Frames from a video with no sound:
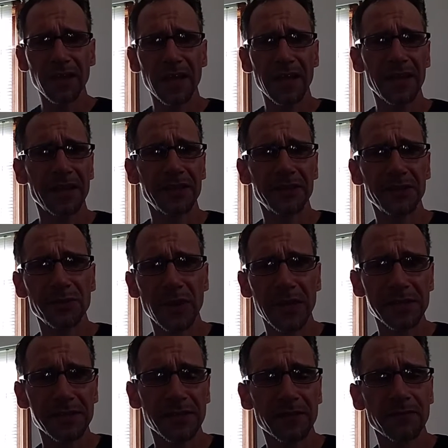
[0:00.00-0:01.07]
and you
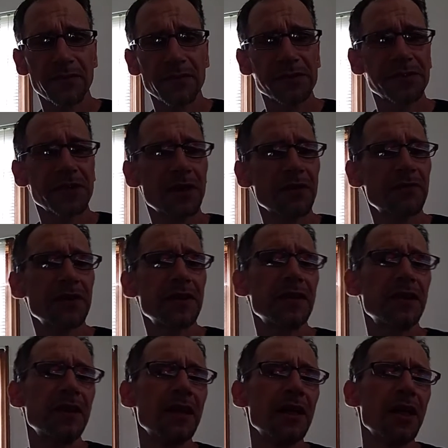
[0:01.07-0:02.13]
ask them for a selfie.
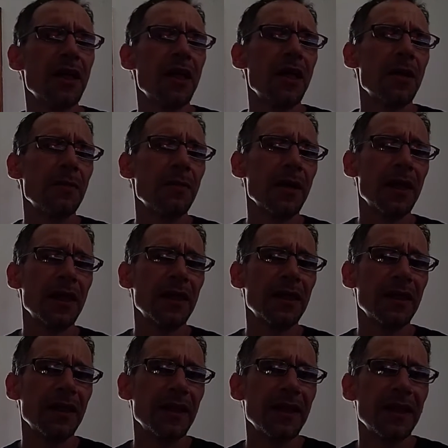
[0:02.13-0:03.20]
But
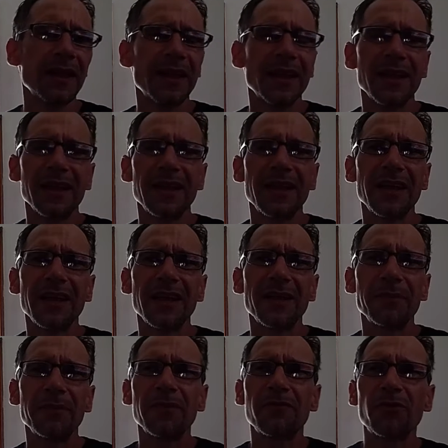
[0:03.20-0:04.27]

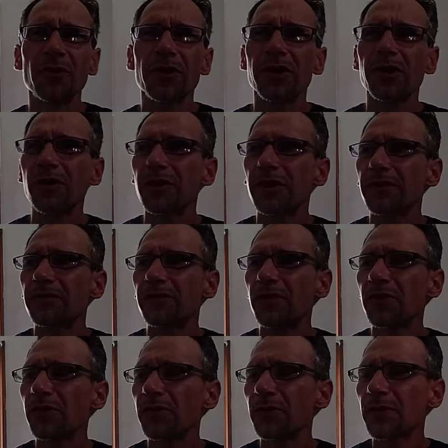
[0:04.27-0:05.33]
before you go any
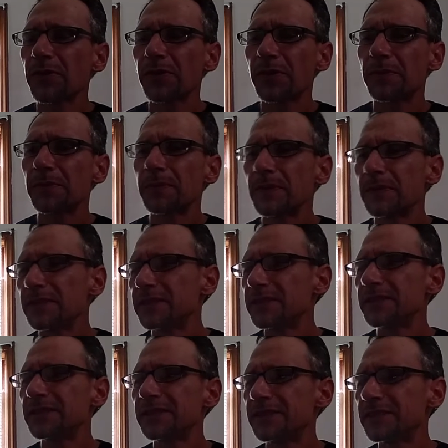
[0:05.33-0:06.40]
further with them,
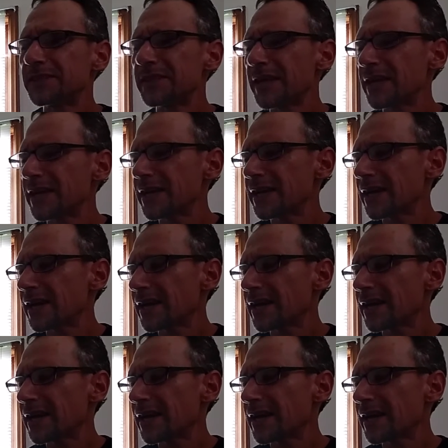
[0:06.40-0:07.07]
say,